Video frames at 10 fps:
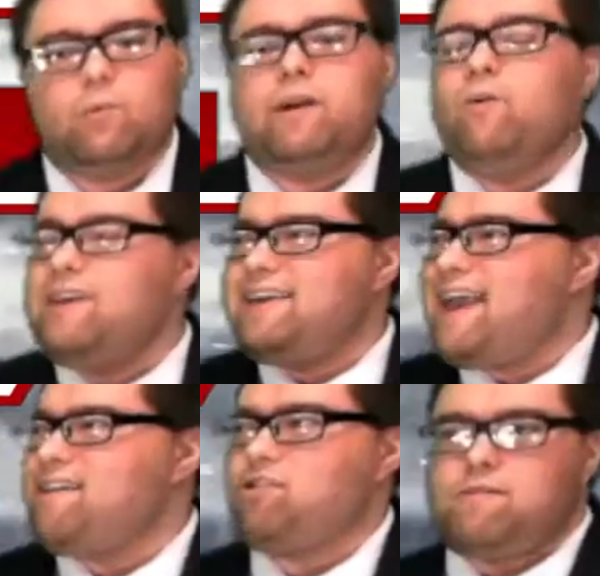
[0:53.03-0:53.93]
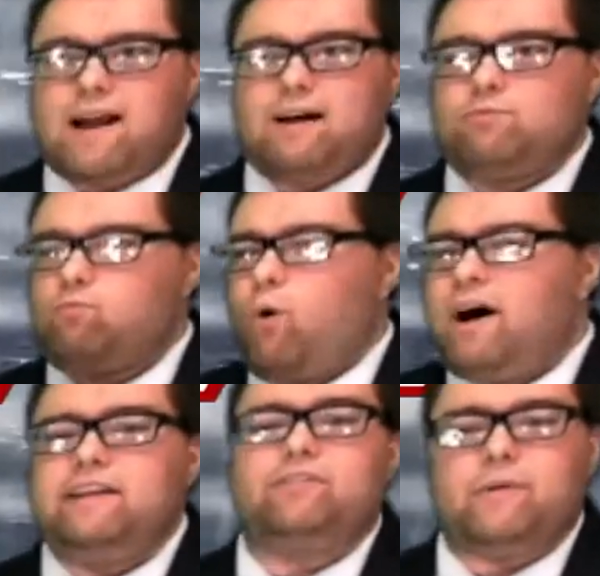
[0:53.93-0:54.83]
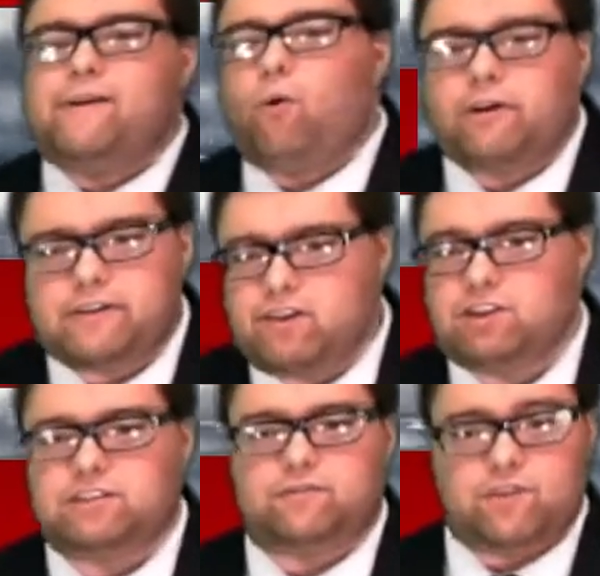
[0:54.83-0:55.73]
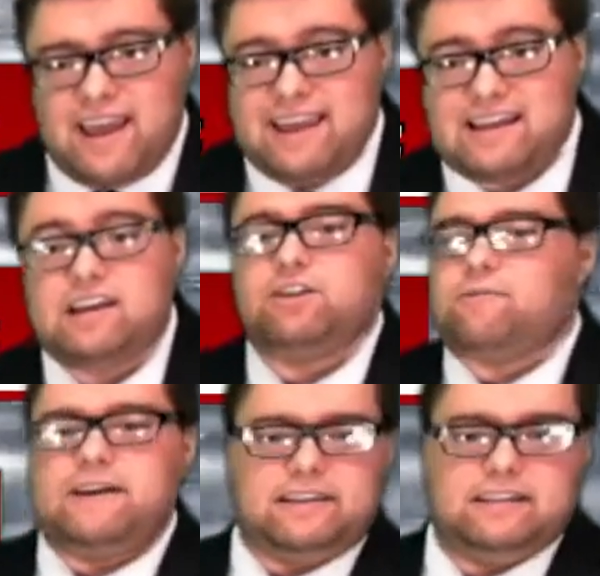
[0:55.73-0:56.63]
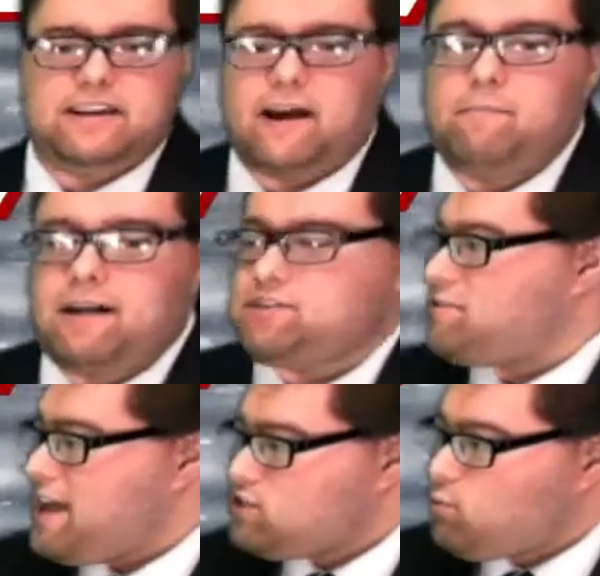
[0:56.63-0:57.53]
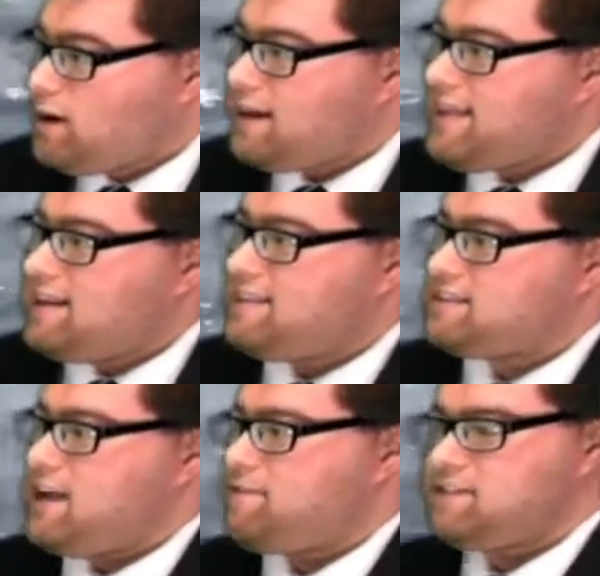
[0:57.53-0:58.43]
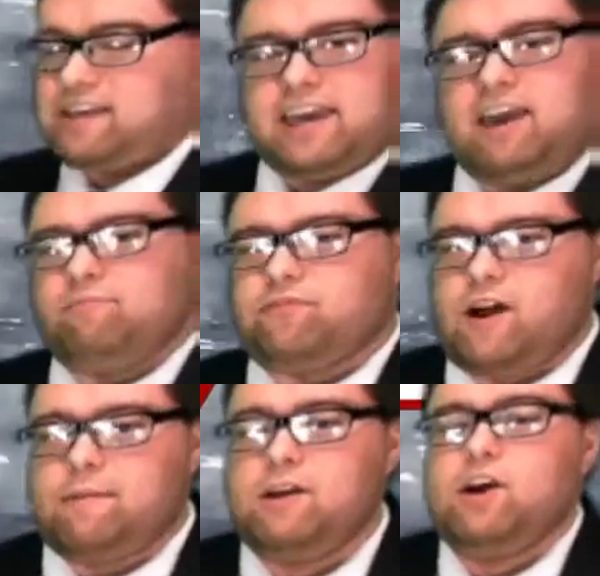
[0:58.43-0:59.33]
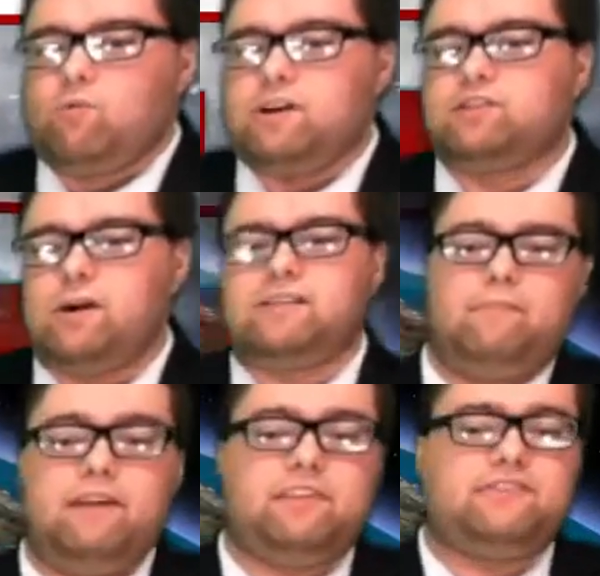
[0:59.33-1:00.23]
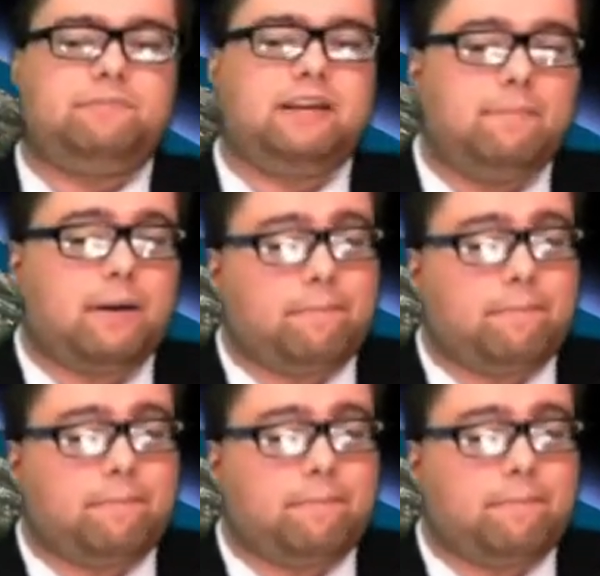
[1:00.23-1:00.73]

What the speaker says: We only gauged around 1 3/4 inches of rain throughout the entire month. So that's where a lot of this deficit came from, was throughout the month of September.